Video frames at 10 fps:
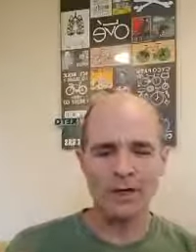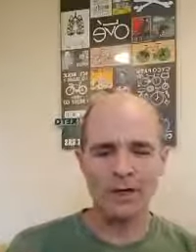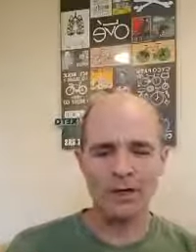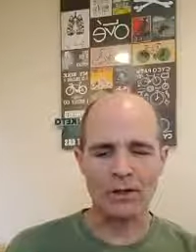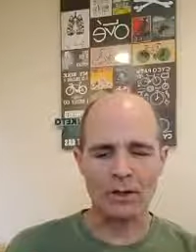
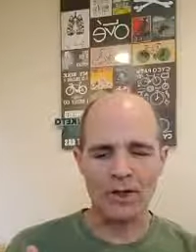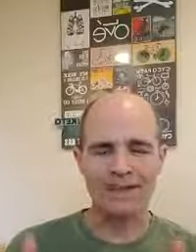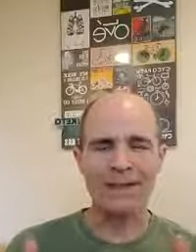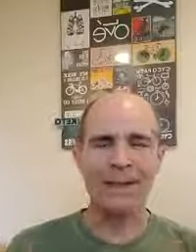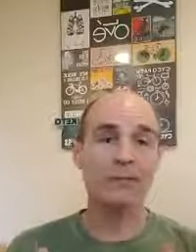our
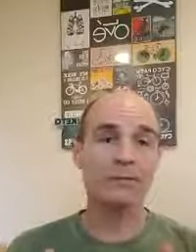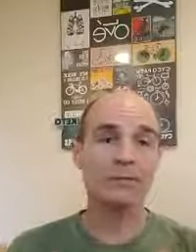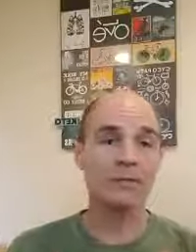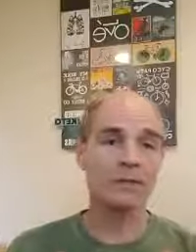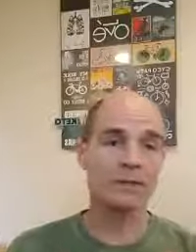innate
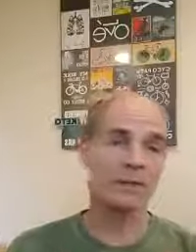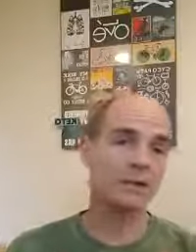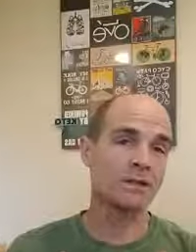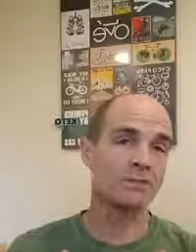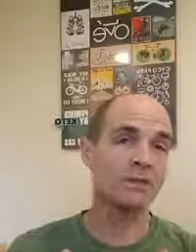immune
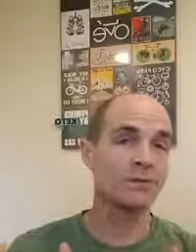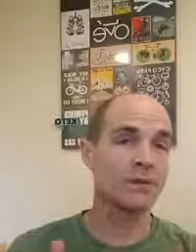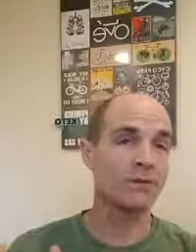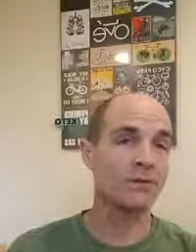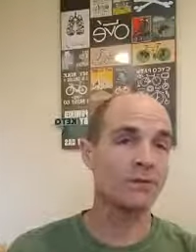system is
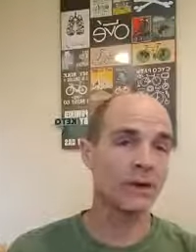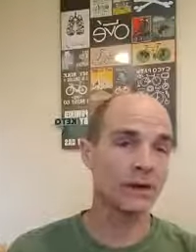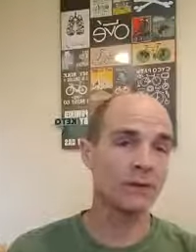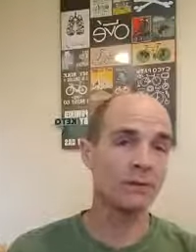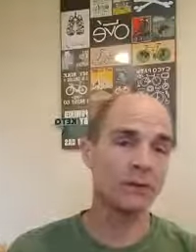very
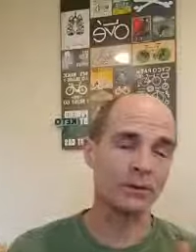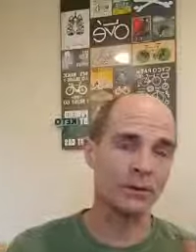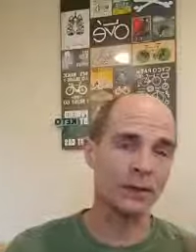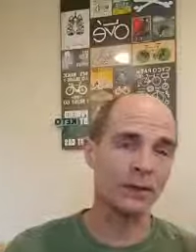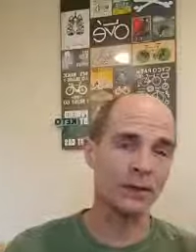variable
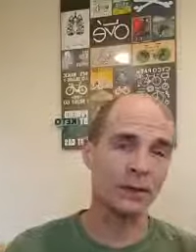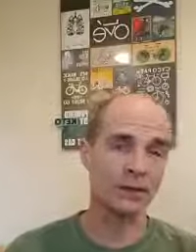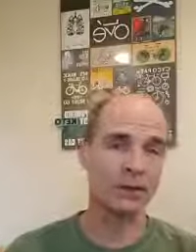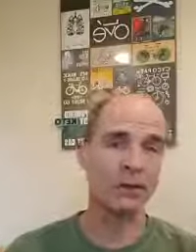depending on our